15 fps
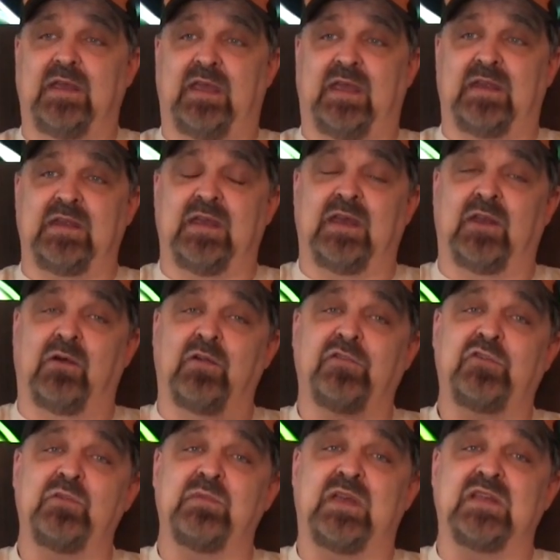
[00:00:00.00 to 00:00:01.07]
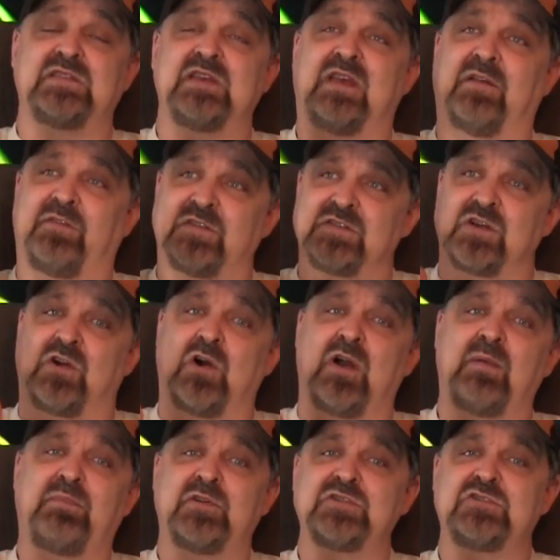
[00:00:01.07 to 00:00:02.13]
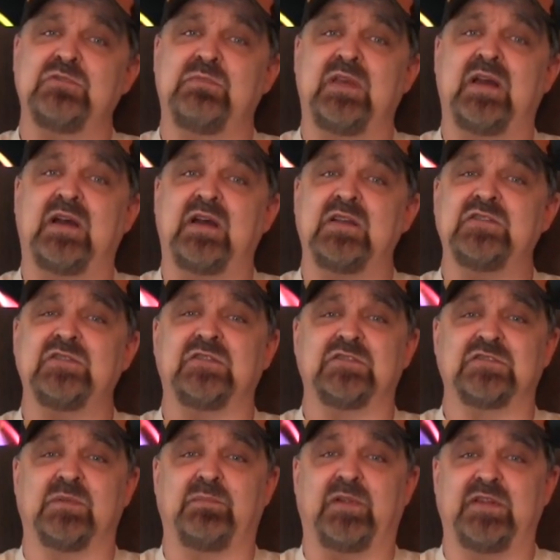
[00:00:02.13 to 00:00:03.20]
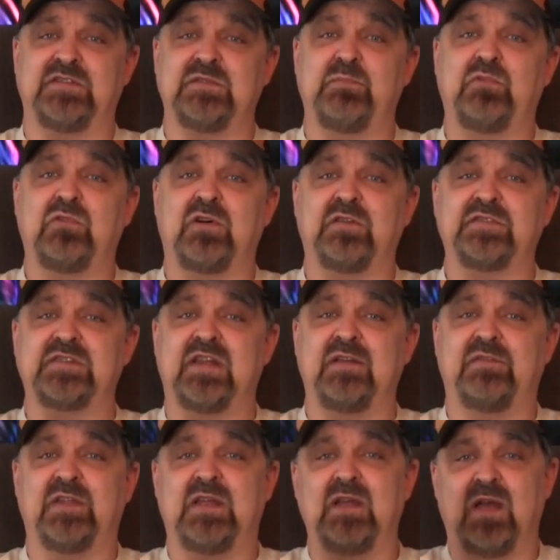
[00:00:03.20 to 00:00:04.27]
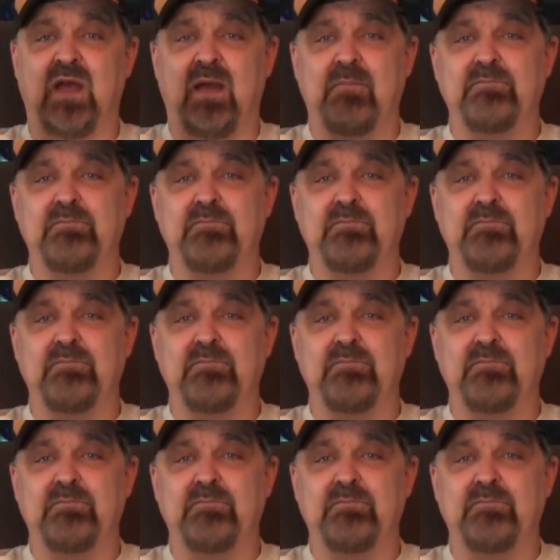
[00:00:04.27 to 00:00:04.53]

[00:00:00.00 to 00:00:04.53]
And it also means if there's a car pushing behind you and there's a place to pull off safely,